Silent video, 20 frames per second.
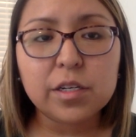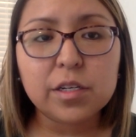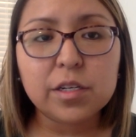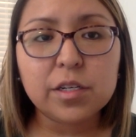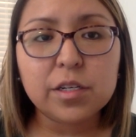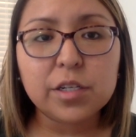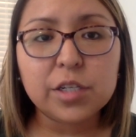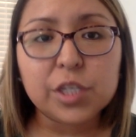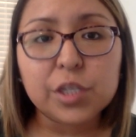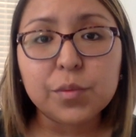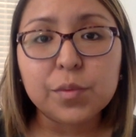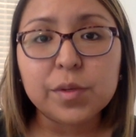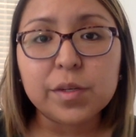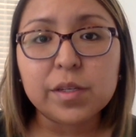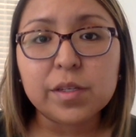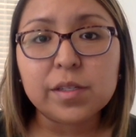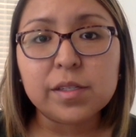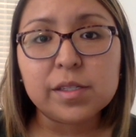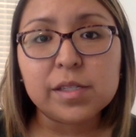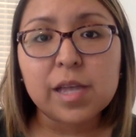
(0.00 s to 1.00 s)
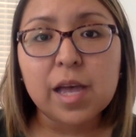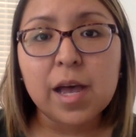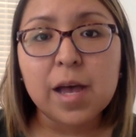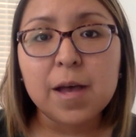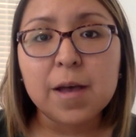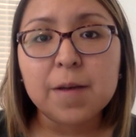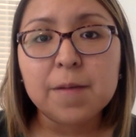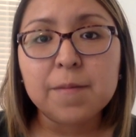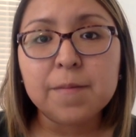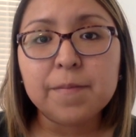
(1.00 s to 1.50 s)
she was
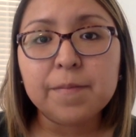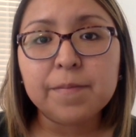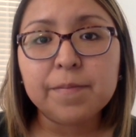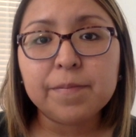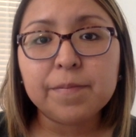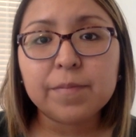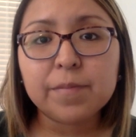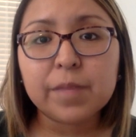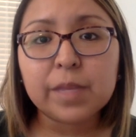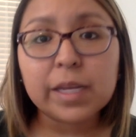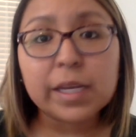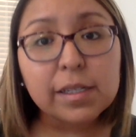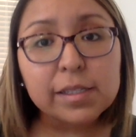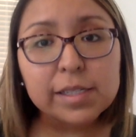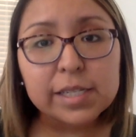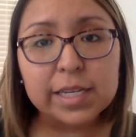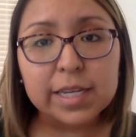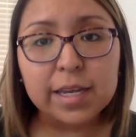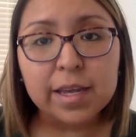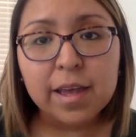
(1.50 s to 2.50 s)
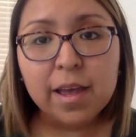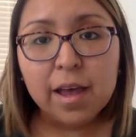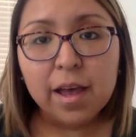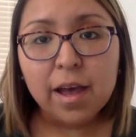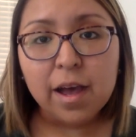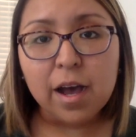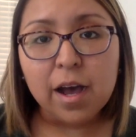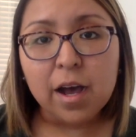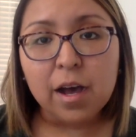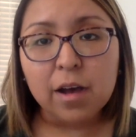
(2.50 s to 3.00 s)
guilty
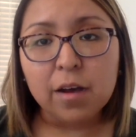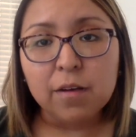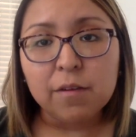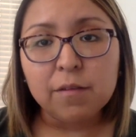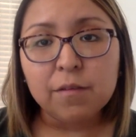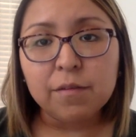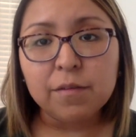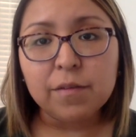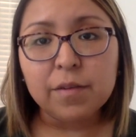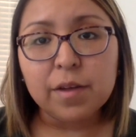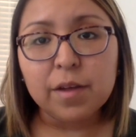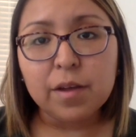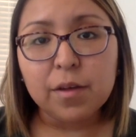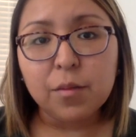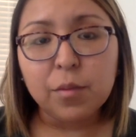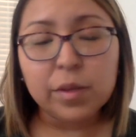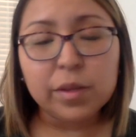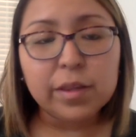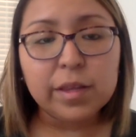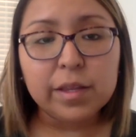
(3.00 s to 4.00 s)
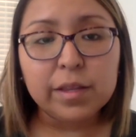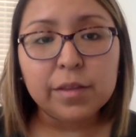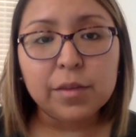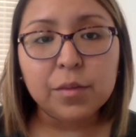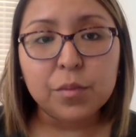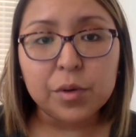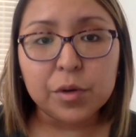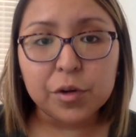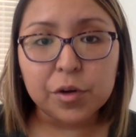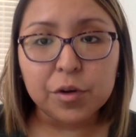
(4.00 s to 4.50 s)
of within the
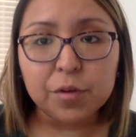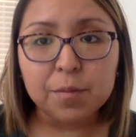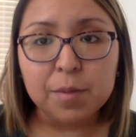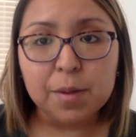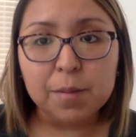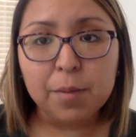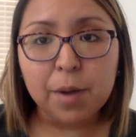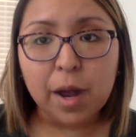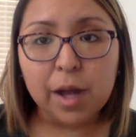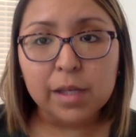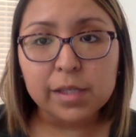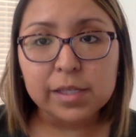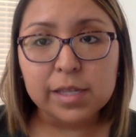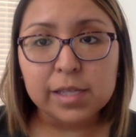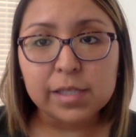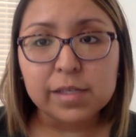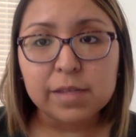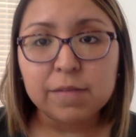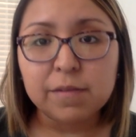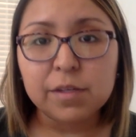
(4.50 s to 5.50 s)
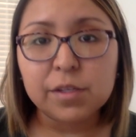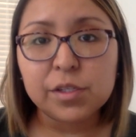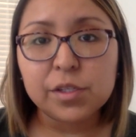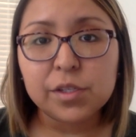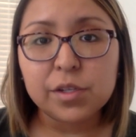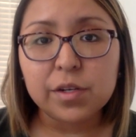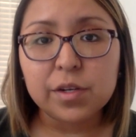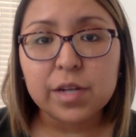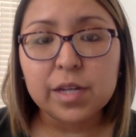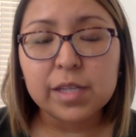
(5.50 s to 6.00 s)
recruitment process of the
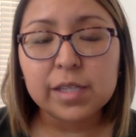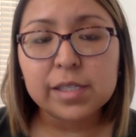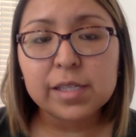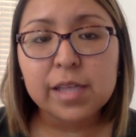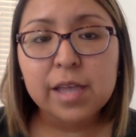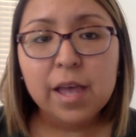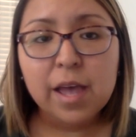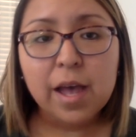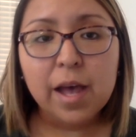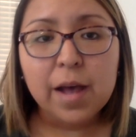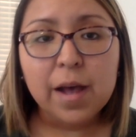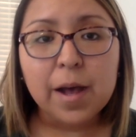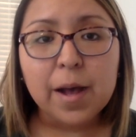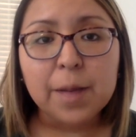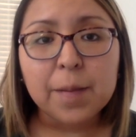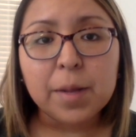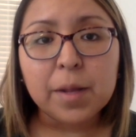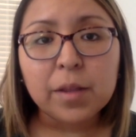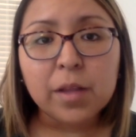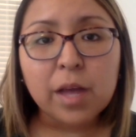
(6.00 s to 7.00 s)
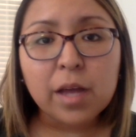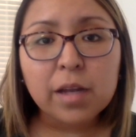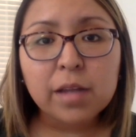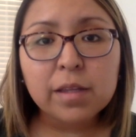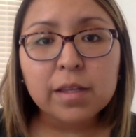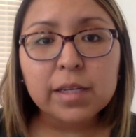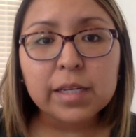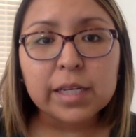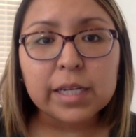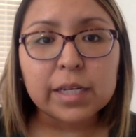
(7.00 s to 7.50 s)
students. A lot of
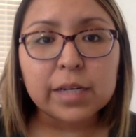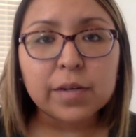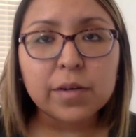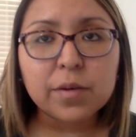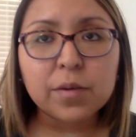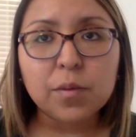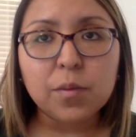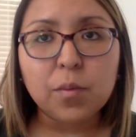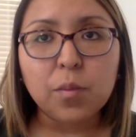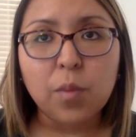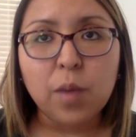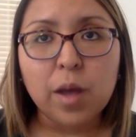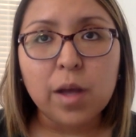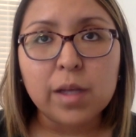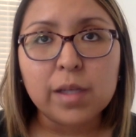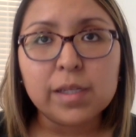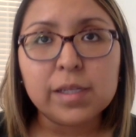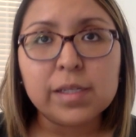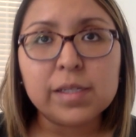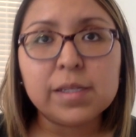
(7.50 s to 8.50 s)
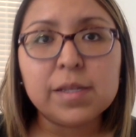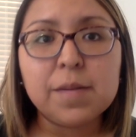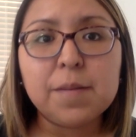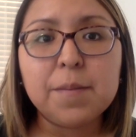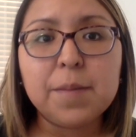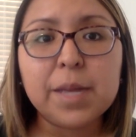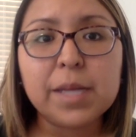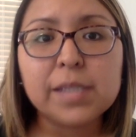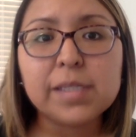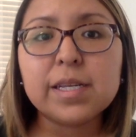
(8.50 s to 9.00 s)
the guilt was
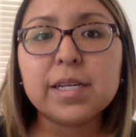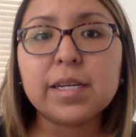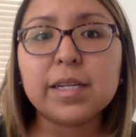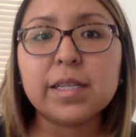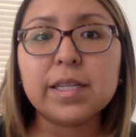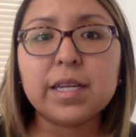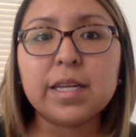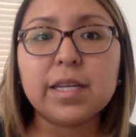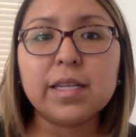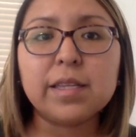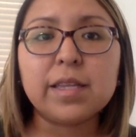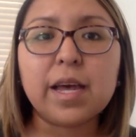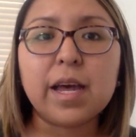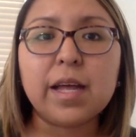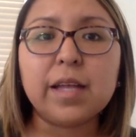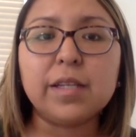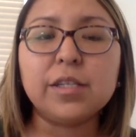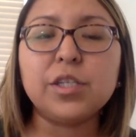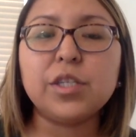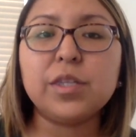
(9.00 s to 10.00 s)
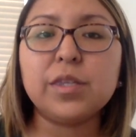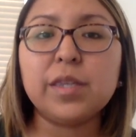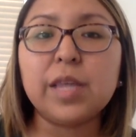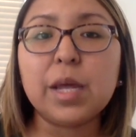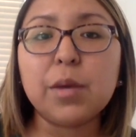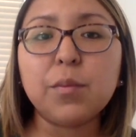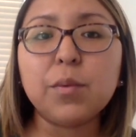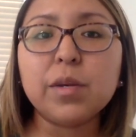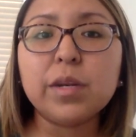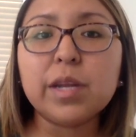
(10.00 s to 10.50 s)
basically that
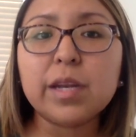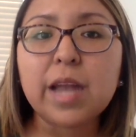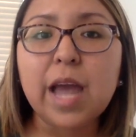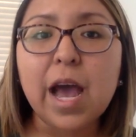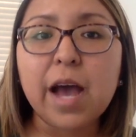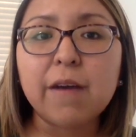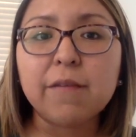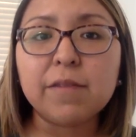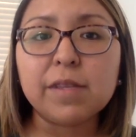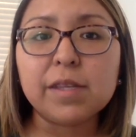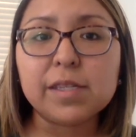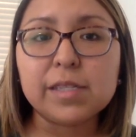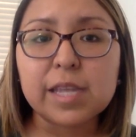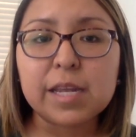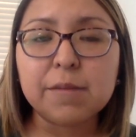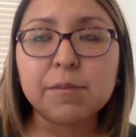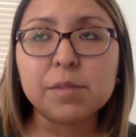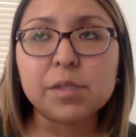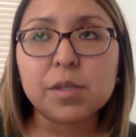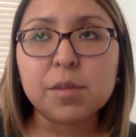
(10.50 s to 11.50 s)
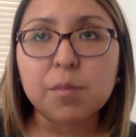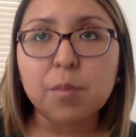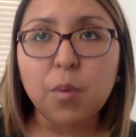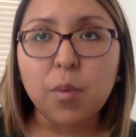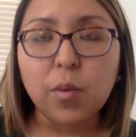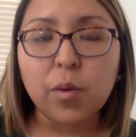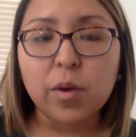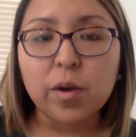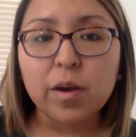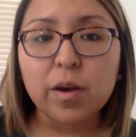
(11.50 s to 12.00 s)
they wouldn't have the
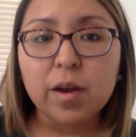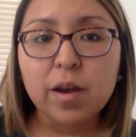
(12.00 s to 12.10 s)
support